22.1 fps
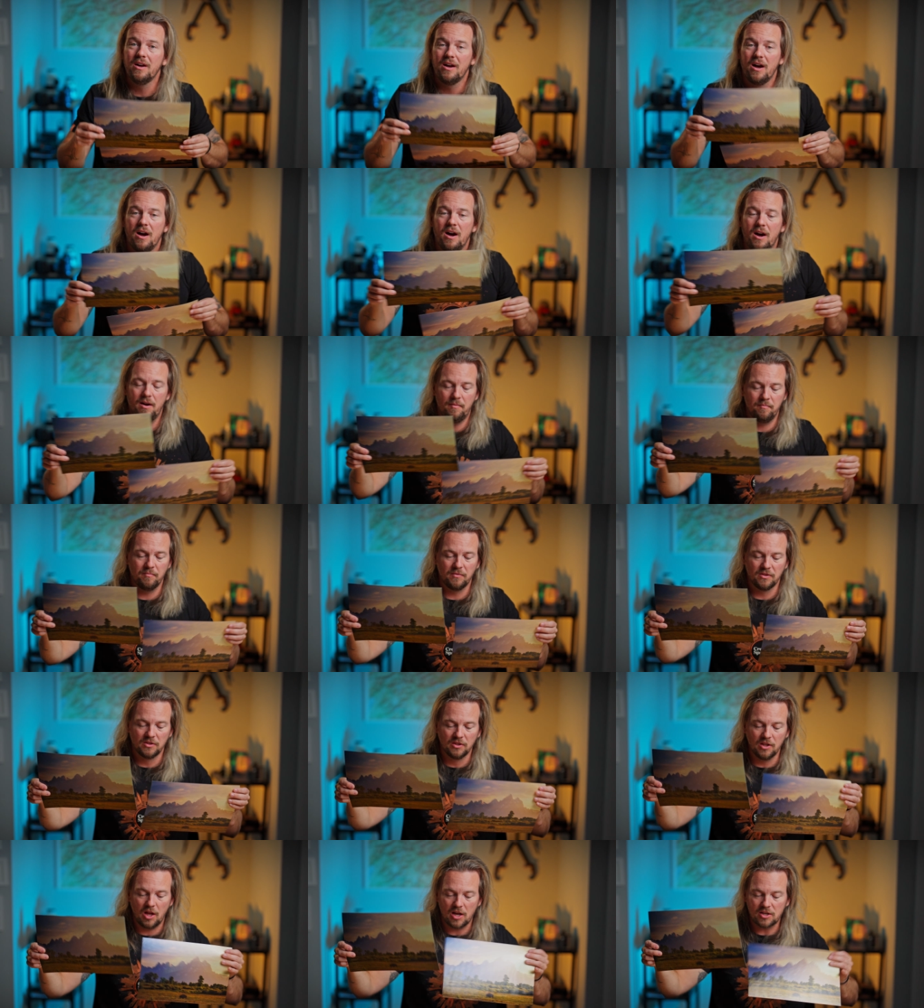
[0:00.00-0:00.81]

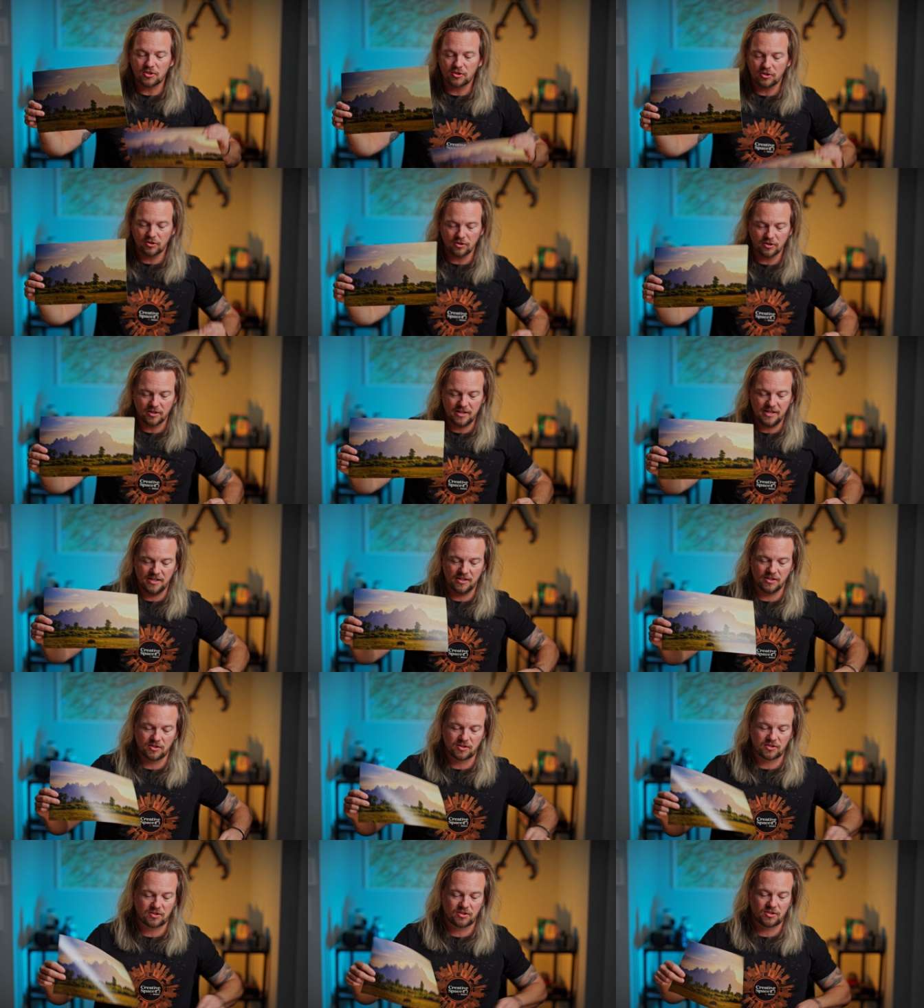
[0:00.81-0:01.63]
Lustre
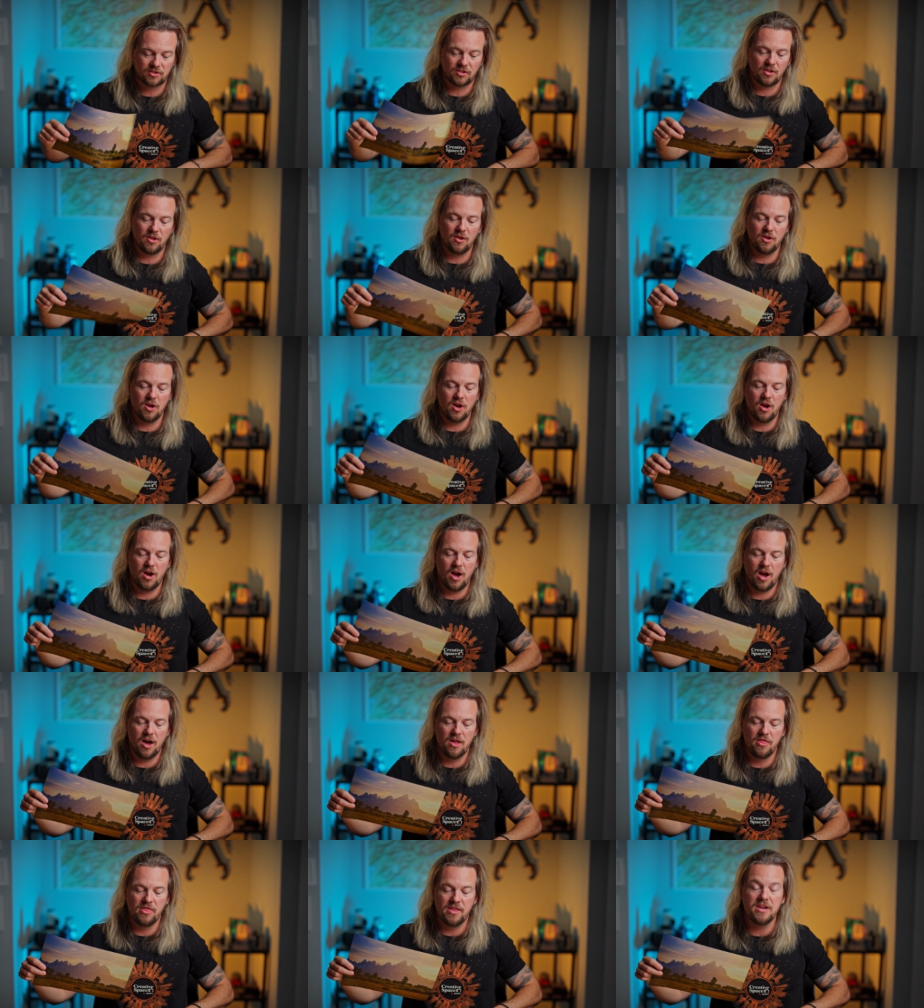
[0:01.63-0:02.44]
is
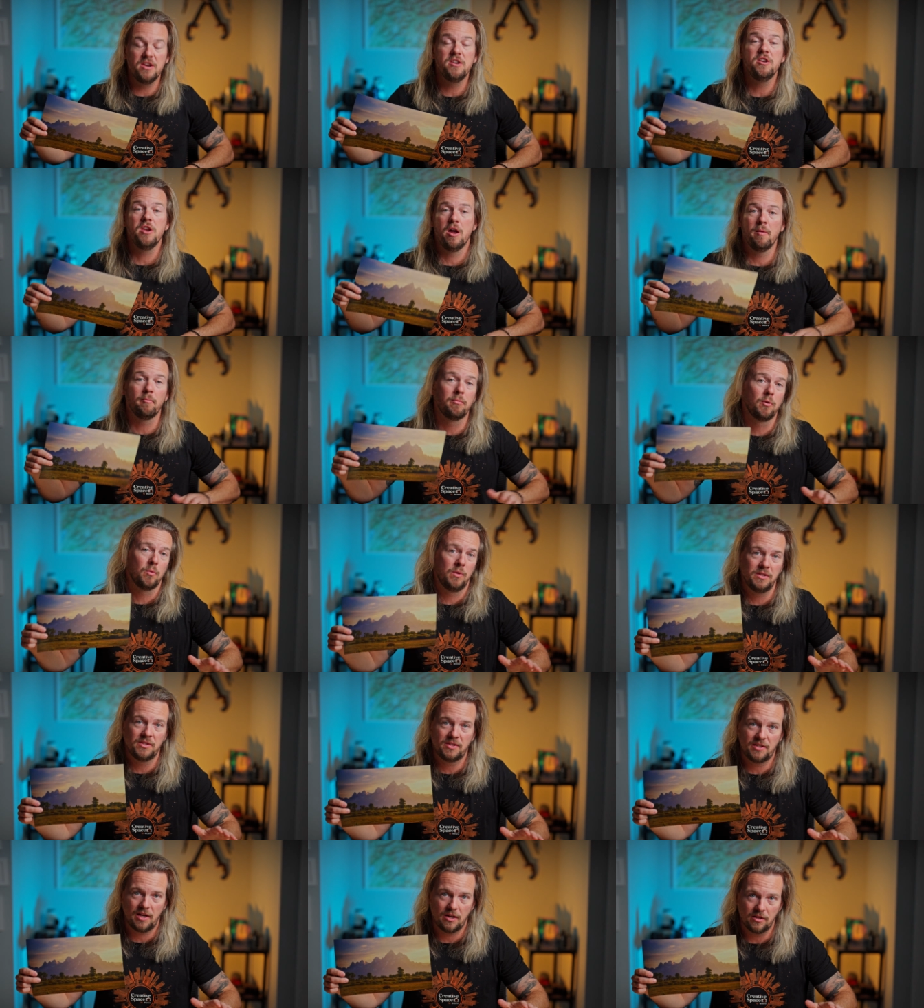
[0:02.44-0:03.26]
the
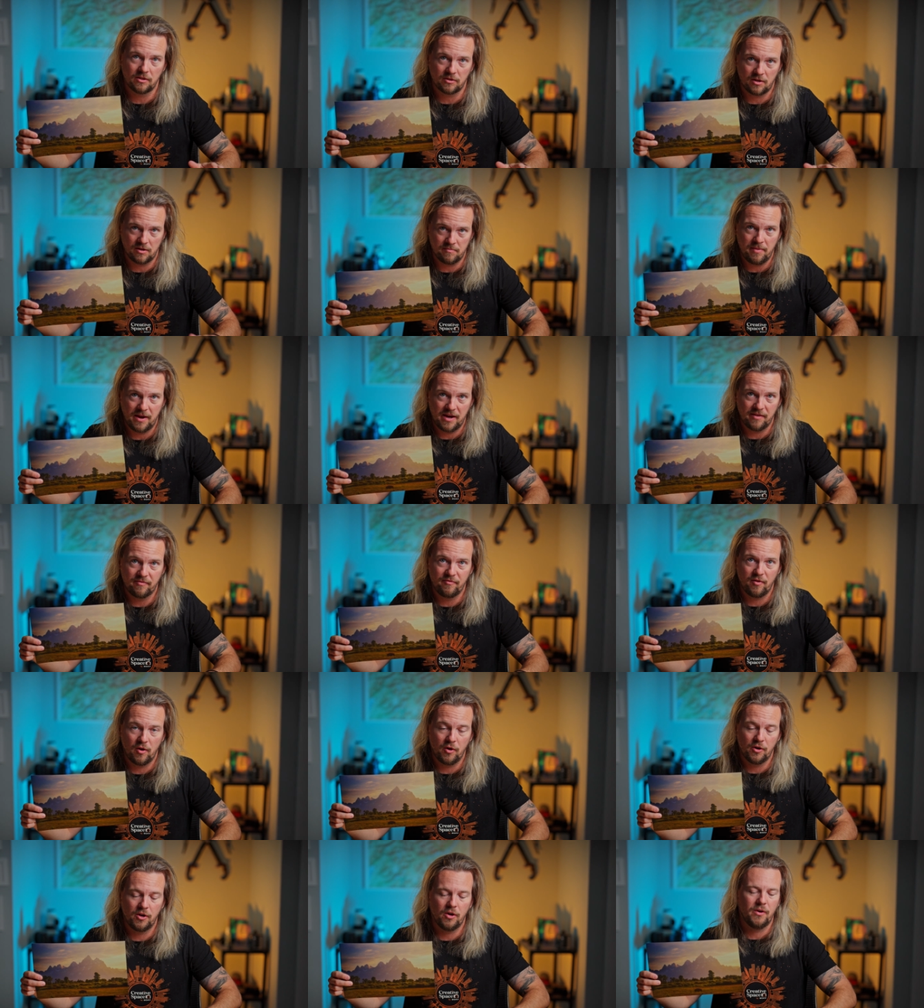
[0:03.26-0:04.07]
#1 seller on
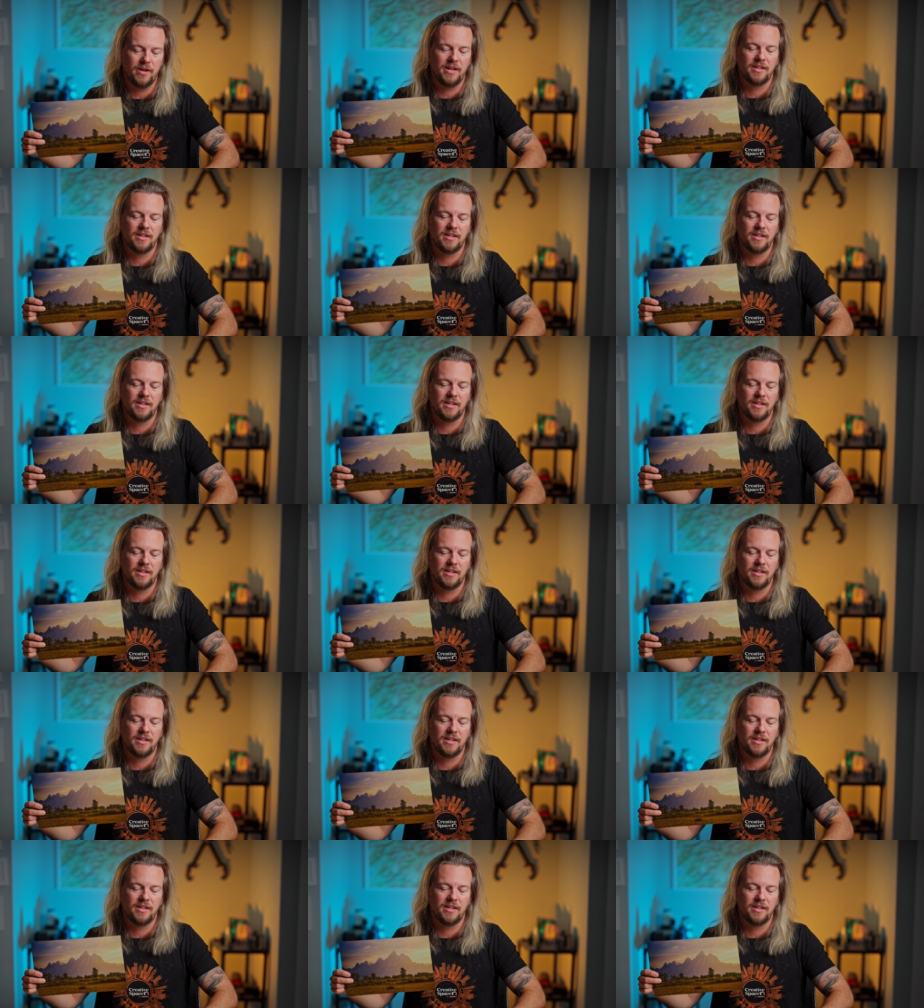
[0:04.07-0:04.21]
BayPhoto.